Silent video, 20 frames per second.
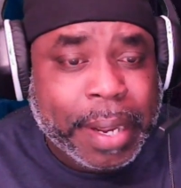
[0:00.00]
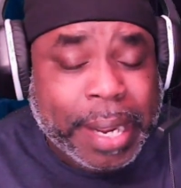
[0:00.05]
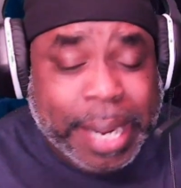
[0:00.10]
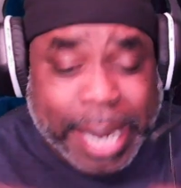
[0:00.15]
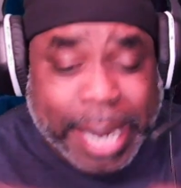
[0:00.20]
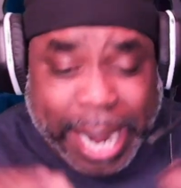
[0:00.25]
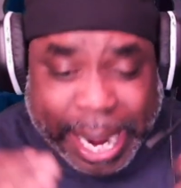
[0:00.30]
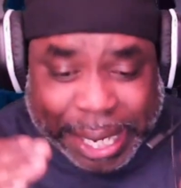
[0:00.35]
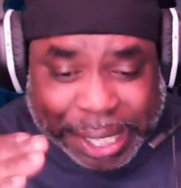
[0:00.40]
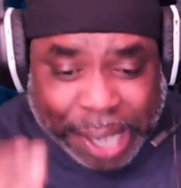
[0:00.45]

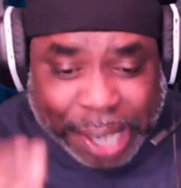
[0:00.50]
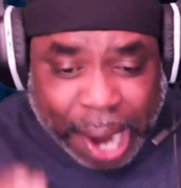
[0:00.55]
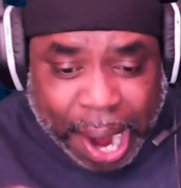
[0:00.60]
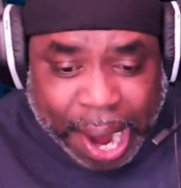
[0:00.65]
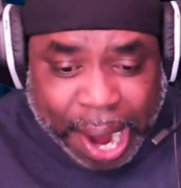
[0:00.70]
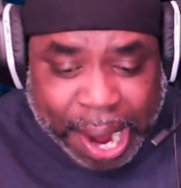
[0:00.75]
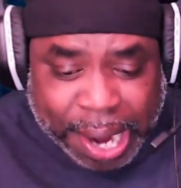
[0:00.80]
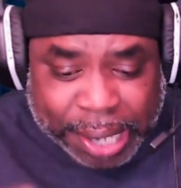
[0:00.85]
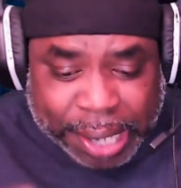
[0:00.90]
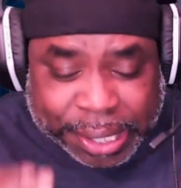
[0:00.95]
It
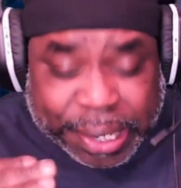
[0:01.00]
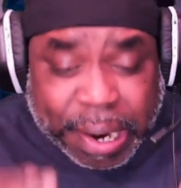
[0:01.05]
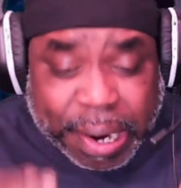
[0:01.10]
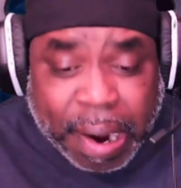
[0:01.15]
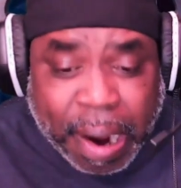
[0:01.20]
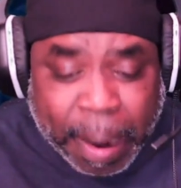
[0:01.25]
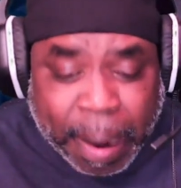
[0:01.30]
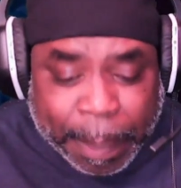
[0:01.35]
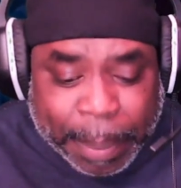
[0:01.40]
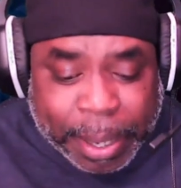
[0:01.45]
tears
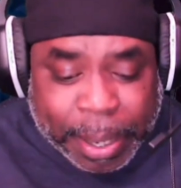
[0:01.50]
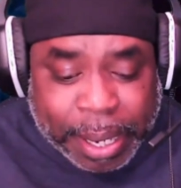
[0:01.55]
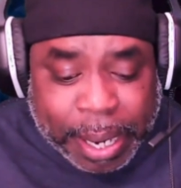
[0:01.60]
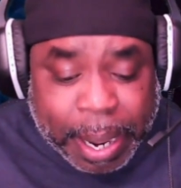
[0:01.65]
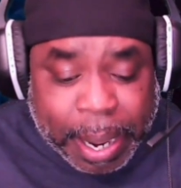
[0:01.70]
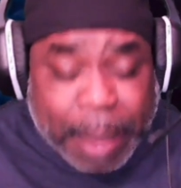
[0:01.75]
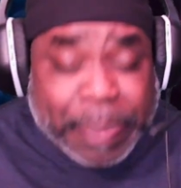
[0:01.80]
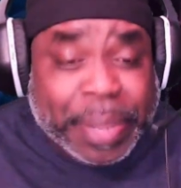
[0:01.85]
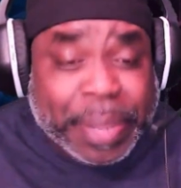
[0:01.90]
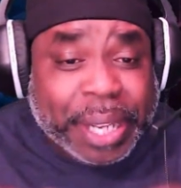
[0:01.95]
up
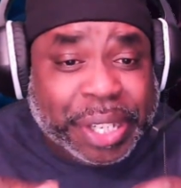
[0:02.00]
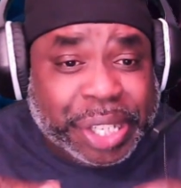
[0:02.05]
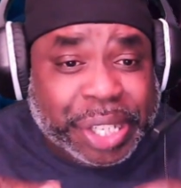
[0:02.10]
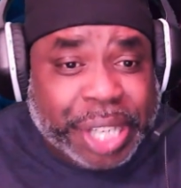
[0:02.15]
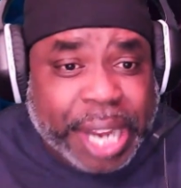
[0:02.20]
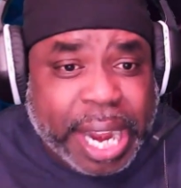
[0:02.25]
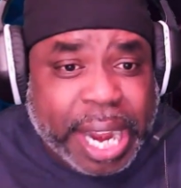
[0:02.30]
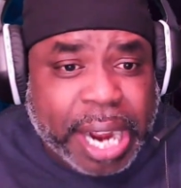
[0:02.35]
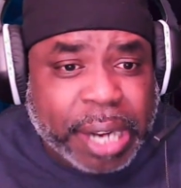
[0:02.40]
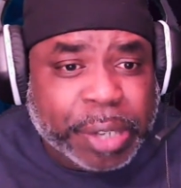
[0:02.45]
the
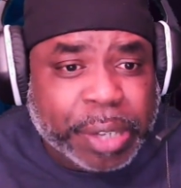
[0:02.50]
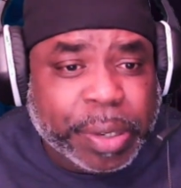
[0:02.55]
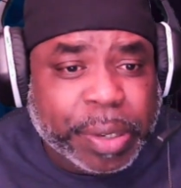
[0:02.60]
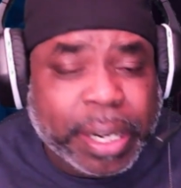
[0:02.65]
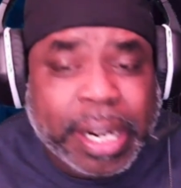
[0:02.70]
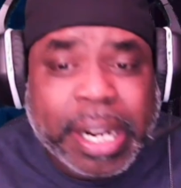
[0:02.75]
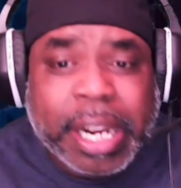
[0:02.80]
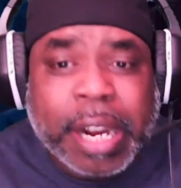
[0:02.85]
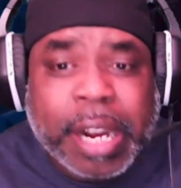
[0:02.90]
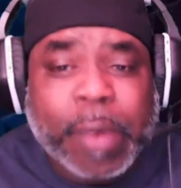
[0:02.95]
children.
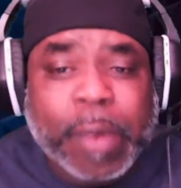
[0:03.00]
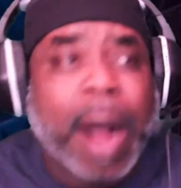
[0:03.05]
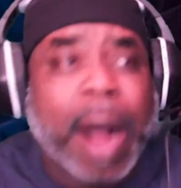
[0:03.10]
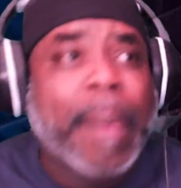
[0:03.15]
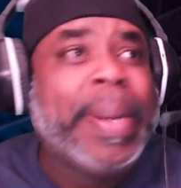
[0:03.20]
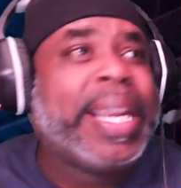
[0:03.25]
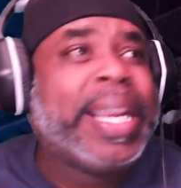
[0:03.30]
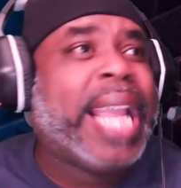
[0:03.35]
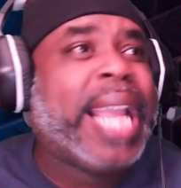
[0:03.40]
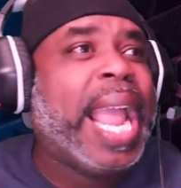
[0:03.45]
Why we
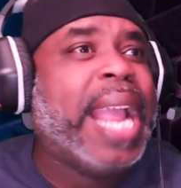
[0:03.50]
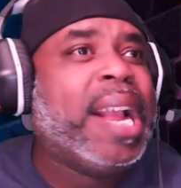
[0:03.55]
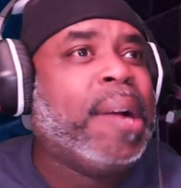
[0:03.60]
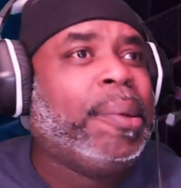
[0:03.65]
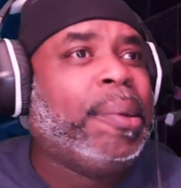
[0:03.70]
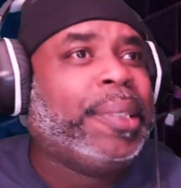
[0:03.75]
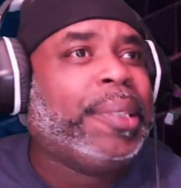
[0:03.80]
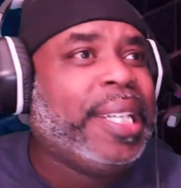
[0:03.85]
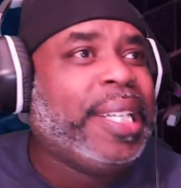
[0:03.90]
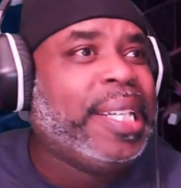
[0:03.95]
can't go
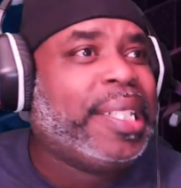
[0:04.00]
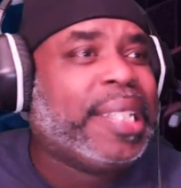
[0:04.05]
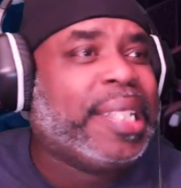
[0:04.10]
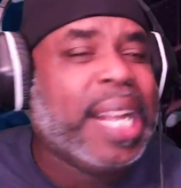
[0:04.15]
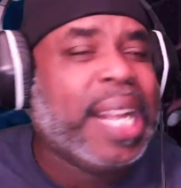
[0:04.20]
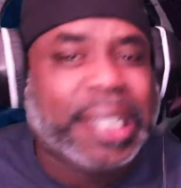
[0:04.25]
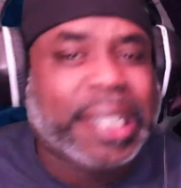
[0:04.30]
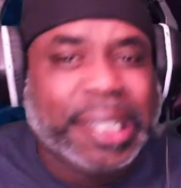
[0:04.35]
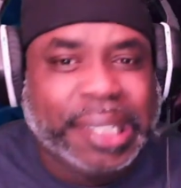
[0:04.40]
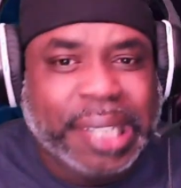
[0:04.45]
see
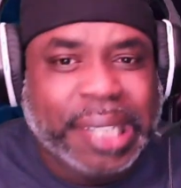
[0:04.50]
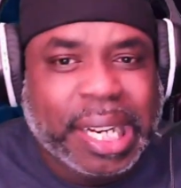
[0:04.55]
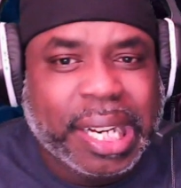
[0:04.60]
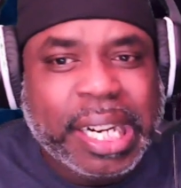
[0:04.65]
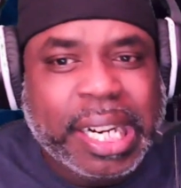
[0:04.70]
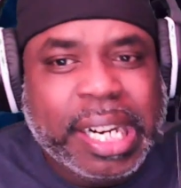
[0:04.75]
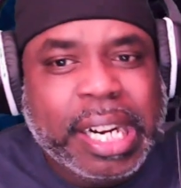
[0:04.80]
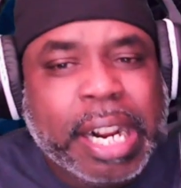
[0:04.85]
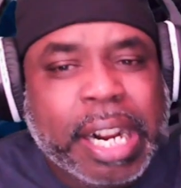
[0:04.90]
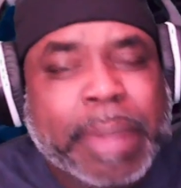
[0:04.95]
such and such?
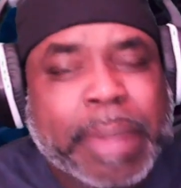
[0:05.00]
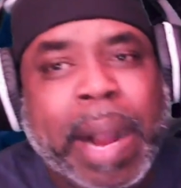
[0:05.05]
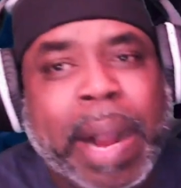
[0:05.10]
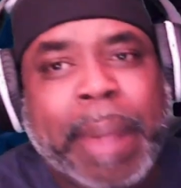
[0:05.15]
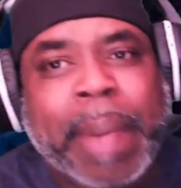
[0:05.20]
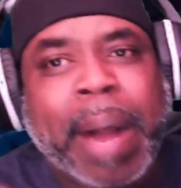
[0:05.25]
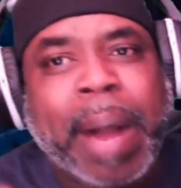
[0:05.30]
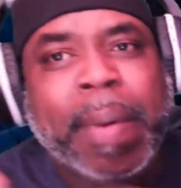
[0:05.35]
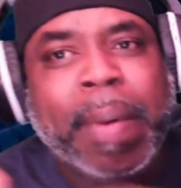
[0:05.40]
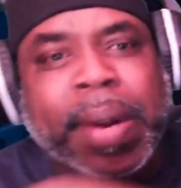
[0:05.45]
Mom,
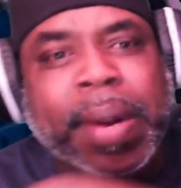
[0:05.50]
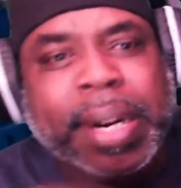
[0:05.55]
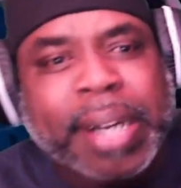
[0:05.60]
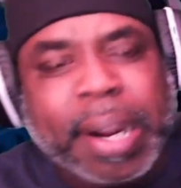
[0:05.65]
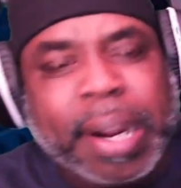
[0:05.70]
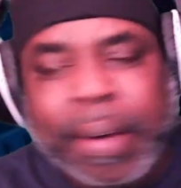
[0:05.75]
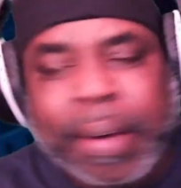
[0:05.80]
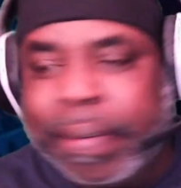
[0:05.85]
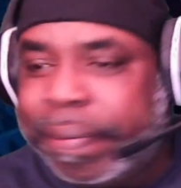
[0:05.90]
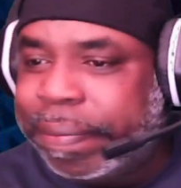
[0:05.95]
I want to go.
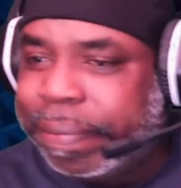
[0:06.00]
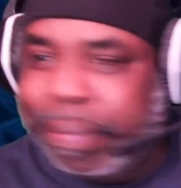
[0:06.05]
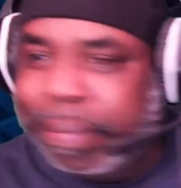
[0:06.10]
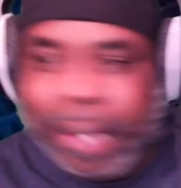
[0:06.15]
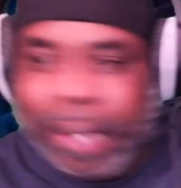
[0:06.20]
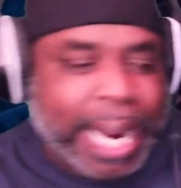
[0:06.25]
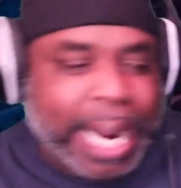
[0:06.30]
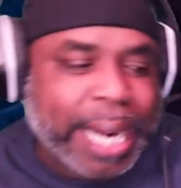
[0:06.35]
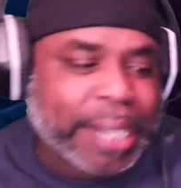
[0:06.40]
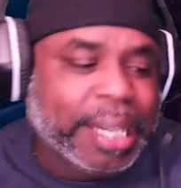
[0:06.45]
I
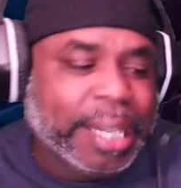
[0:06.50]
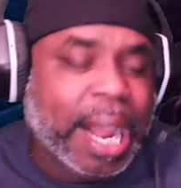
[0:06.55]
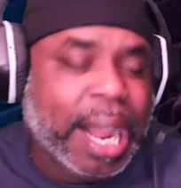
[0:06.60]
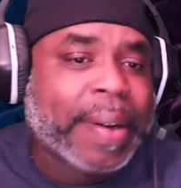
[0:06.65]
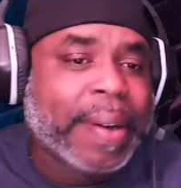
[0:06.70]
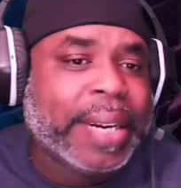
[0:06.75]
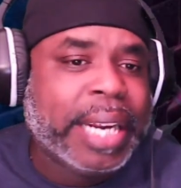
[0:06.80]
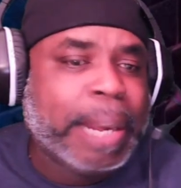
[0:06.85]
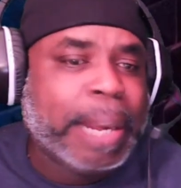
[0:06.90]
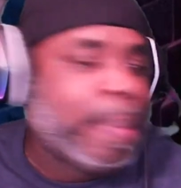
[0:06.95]
ain't talking
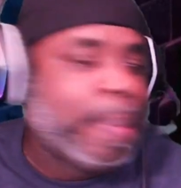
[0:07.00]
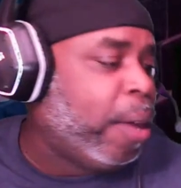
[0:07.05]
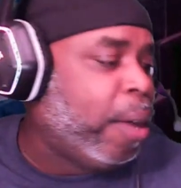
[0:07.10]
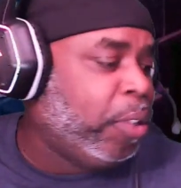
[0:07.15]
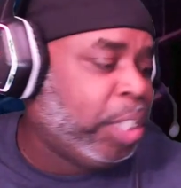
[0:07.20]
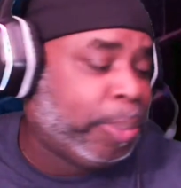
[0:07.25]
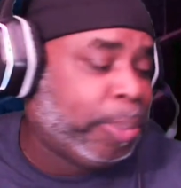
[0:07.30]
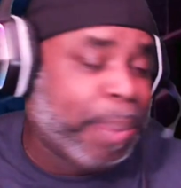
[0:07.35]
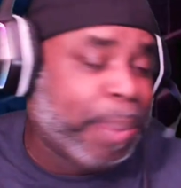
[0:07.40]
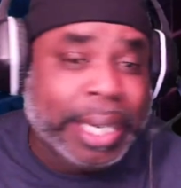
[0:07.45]
to him. I don't
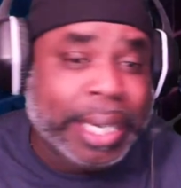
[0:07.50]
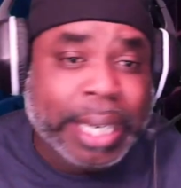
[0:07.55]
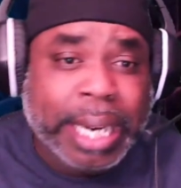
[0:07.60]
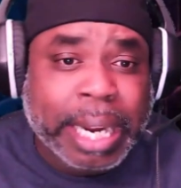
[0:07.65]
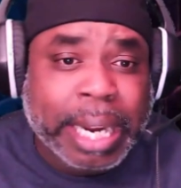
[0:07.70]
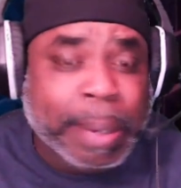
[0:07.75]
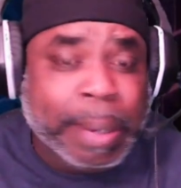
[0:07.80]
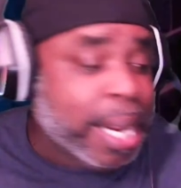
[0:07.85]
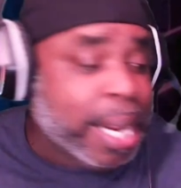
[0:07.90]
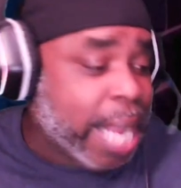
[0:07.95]
speak to him.
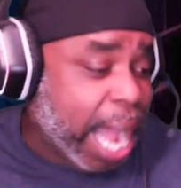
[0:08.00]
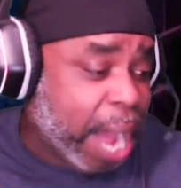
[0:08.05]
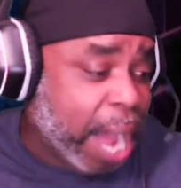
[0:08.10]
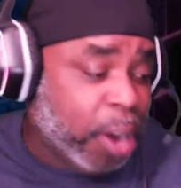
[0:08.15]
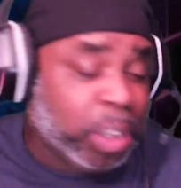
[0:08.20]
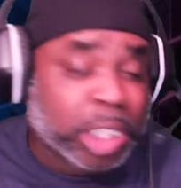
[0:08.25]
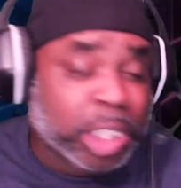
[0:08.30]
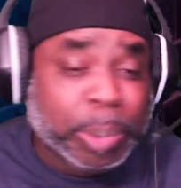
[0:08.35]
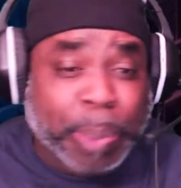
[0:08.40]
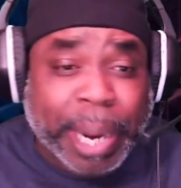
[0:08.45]
I
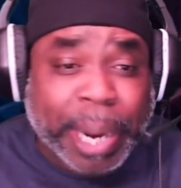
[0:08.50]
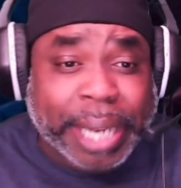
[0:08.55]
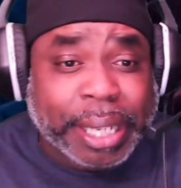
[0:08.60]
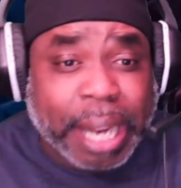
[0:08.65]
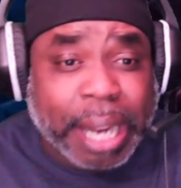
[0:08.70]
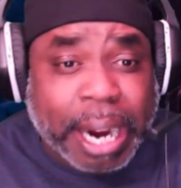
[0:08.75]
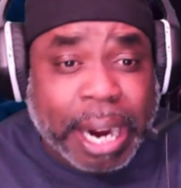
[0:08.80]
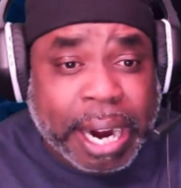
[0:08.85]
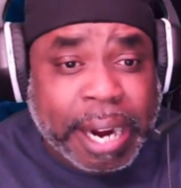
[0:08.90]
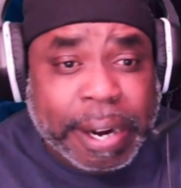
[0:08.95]
don't speak to
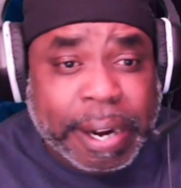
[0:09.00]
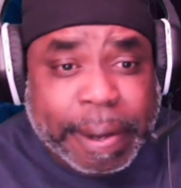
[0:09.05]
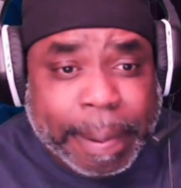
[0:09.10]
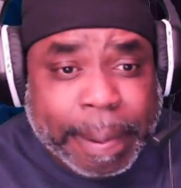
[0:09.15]
her.